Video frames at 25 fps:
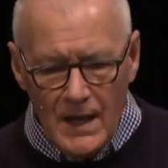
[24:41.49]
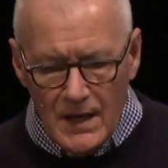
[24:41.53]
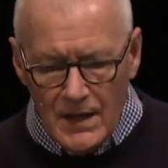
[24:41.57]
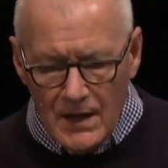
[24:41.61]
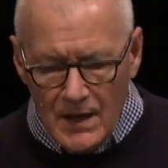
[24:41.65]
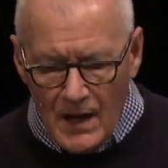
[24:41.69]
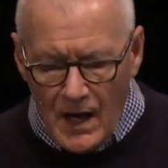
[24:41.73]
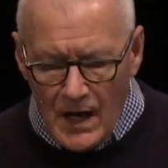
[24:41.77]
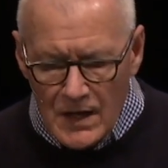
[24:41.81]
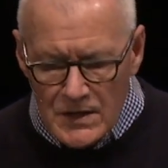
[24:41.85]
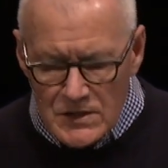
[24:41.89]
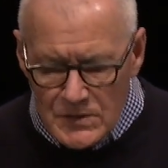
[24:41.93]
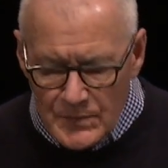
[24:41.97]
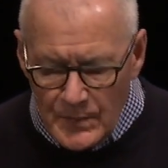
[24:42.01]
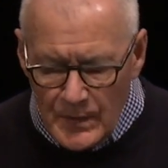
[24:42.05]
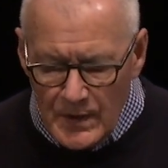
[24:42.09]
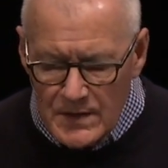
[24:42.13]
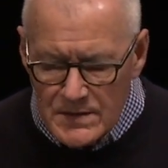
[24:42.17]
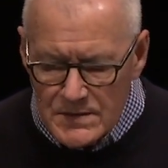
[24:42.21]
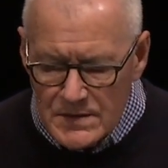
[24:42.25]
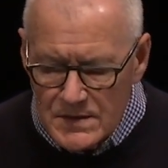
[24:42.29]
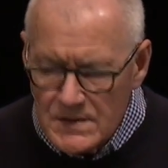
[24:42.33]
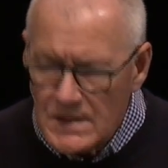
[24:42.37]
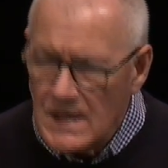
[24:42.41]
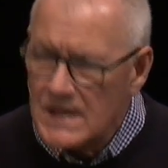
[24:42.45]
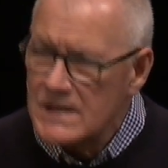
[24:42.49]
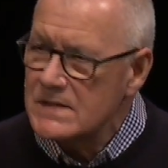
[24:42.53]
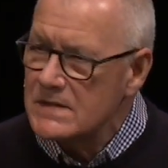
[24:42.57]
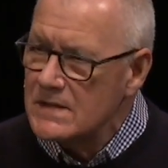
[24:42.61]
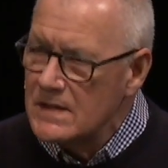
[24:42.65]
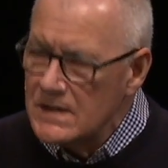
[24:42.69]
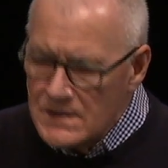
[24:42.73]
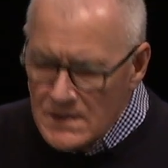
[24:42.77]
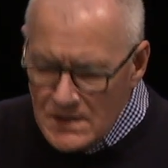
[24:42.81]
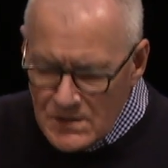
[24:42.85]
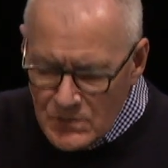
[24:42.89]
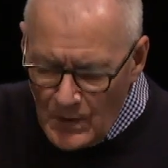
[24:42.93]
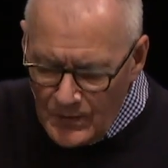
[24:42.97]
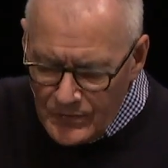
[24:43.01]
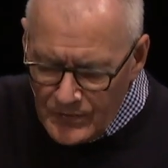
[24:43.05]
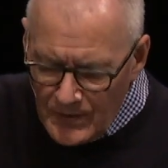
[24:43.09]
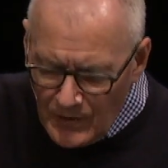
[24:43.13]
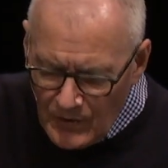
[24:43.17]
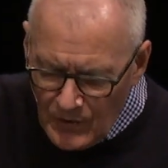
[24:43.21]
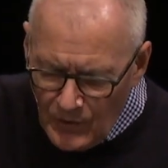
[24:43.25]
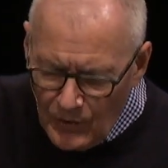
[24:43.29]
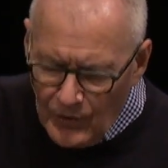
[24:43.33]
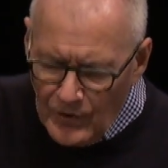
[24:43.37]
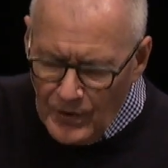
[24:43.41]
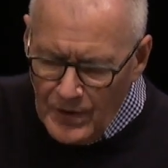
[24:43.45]
And God speaks and says, This is what
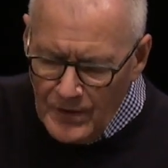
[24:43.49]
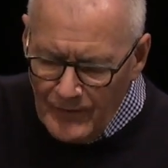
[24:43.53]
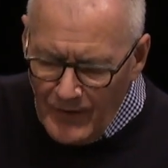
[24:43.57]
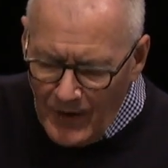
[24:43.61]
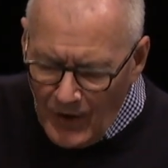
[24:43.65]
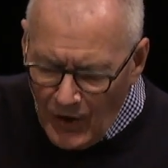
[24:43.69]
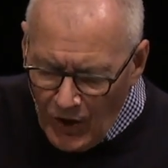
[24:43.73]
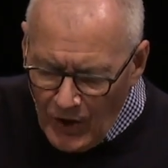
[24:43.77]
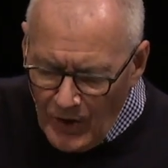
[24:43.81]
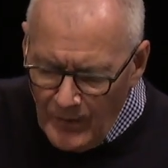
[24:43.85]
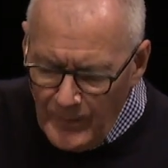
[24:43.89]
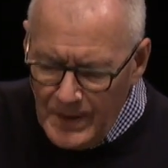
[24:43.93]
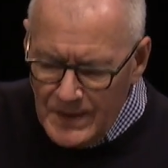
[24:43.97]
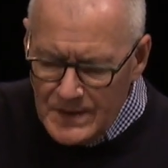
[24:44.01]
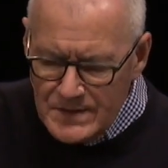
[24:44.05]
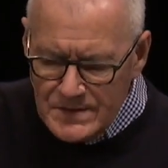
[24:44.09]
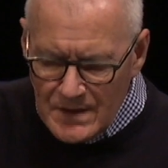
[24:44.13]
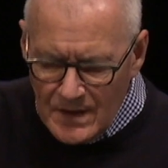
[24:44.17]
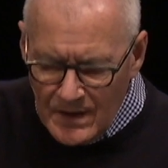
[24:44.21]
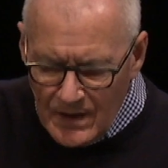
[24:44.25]
the Lord of armies,